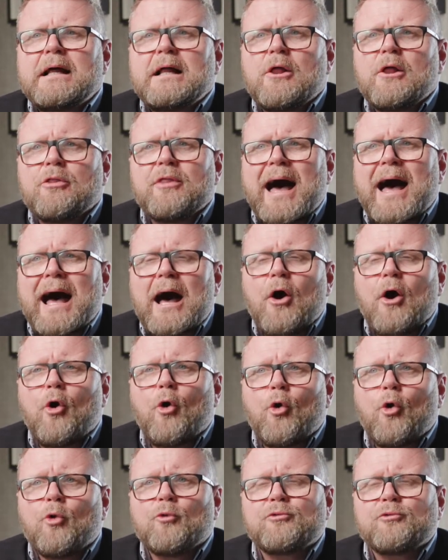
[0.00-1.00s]
That
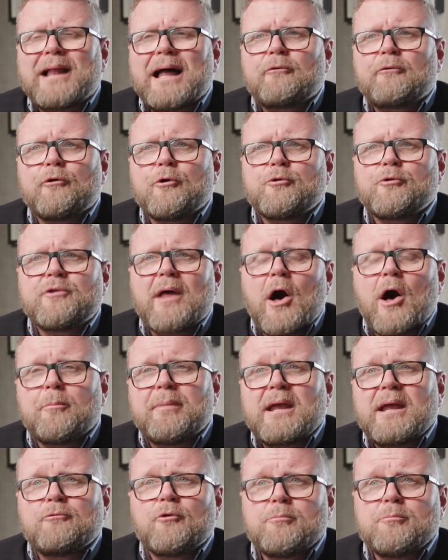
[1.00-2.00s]
all flat roofs that are
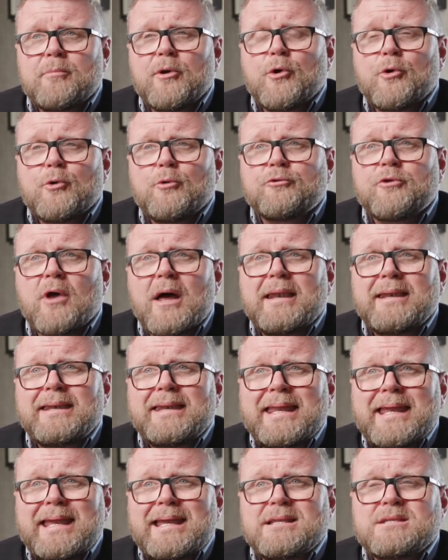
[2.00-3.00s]
being removed
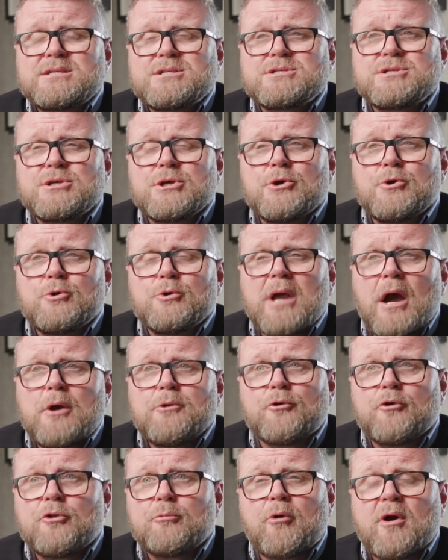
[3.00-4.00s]
need to go
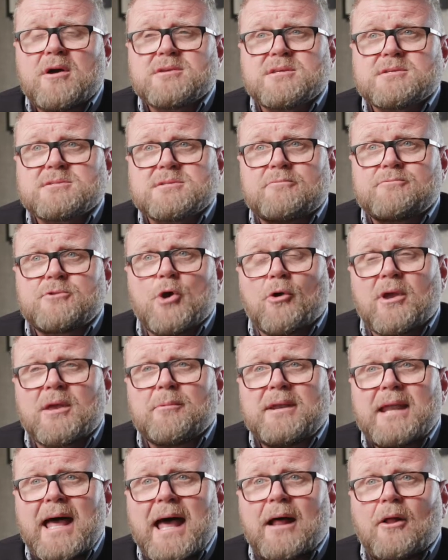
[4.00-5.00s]
through the process of
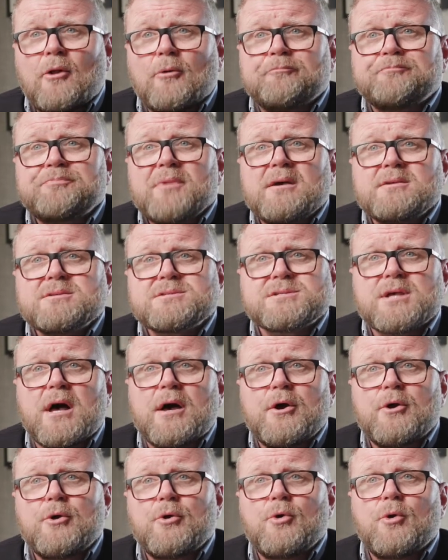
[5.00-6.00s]
Document L.
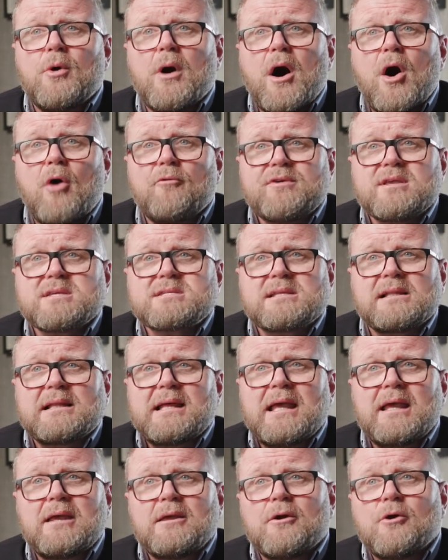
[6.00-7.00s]
So
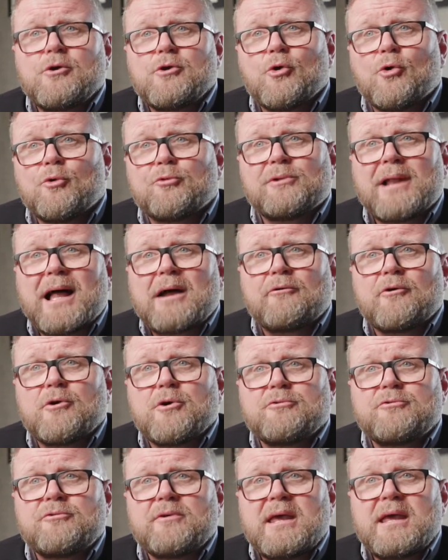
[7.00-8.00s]
obviously your flat
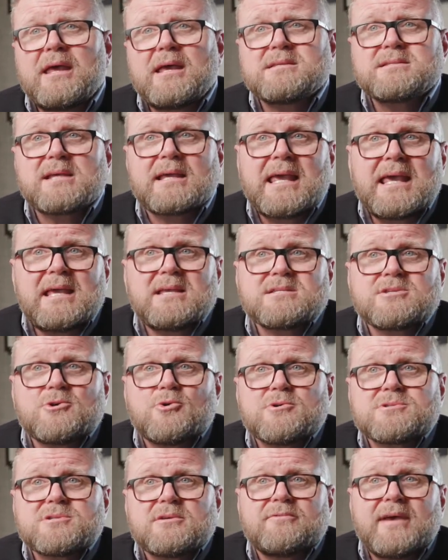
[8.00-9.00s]
roof is a key
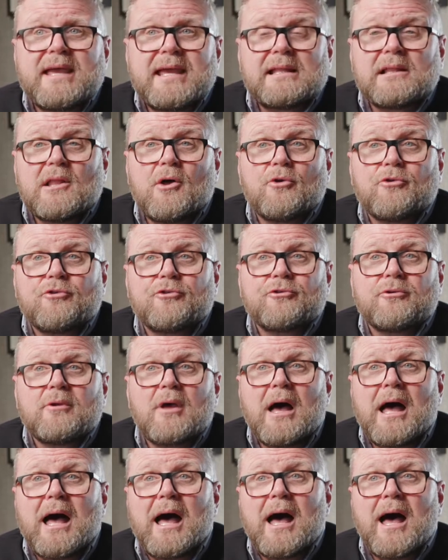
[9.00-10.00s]
source of heat loss,
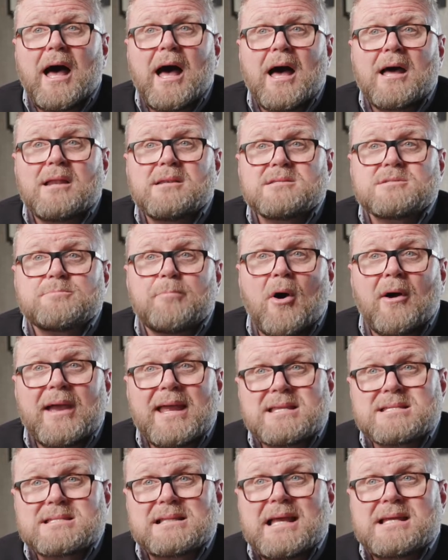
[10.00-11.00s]
and by
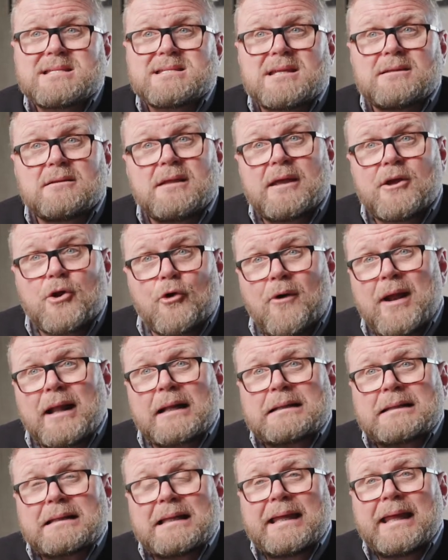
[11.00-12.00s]
insulating it
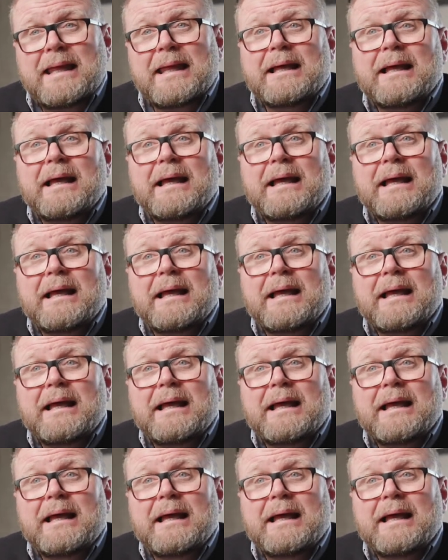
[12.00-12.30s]
correctly,